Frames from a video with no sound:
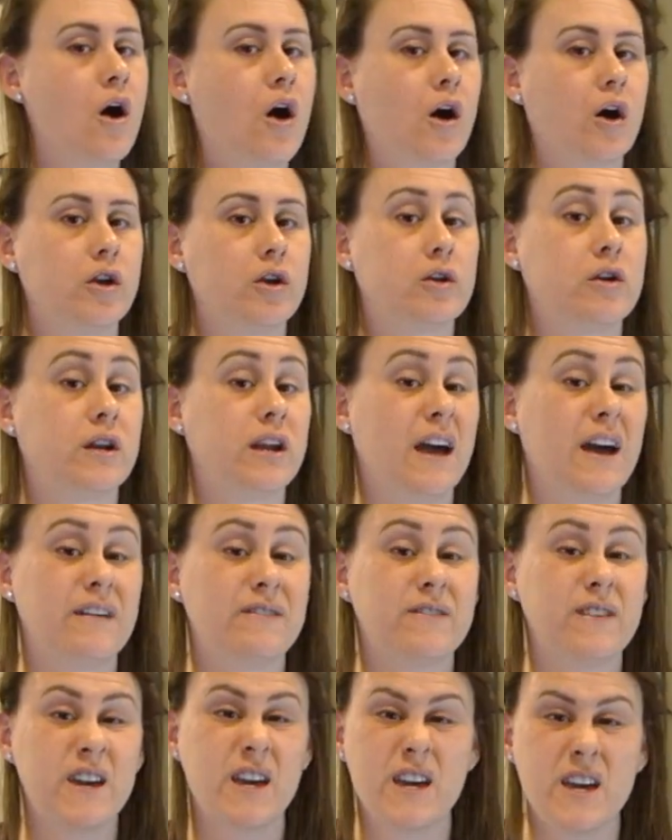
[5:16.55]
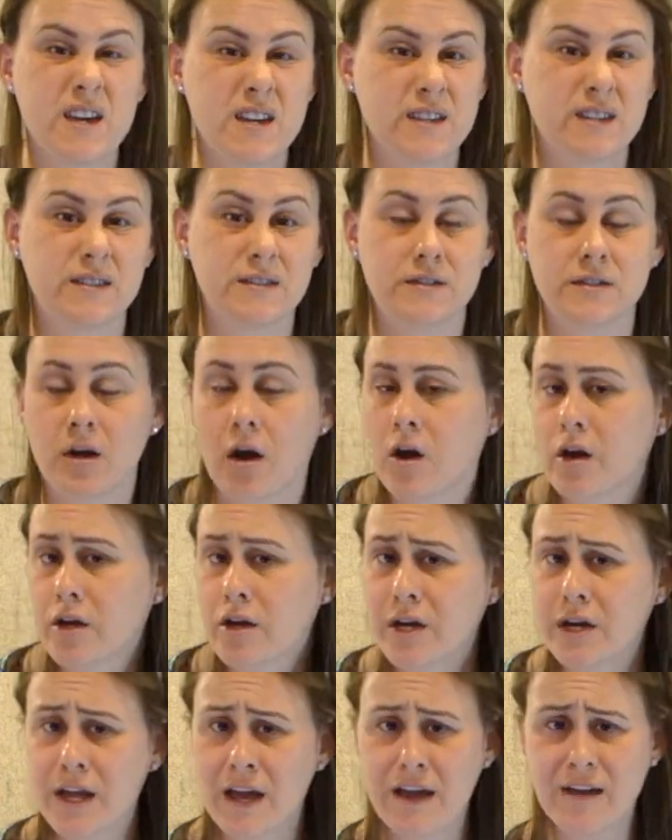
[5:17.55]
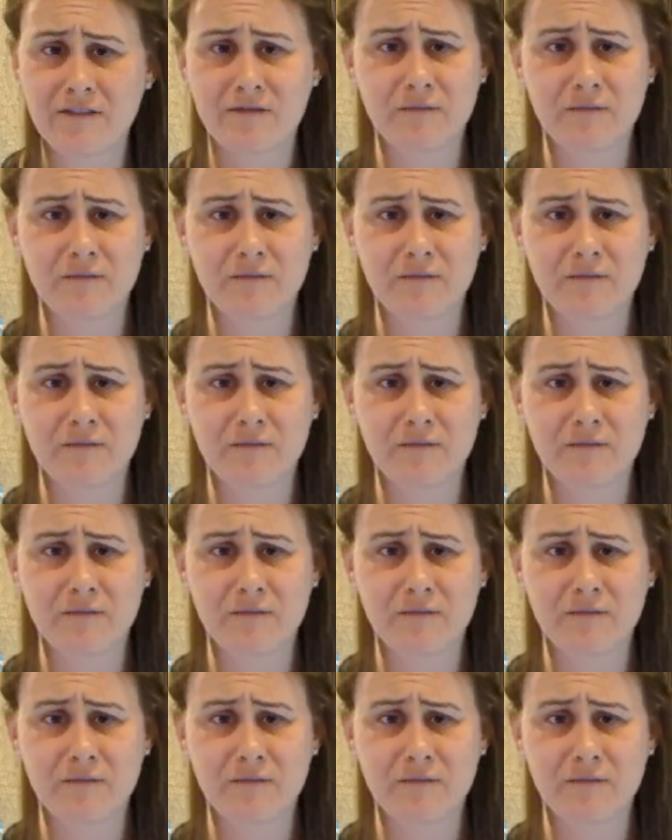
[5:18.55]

Are you going to have kids? Are you going to have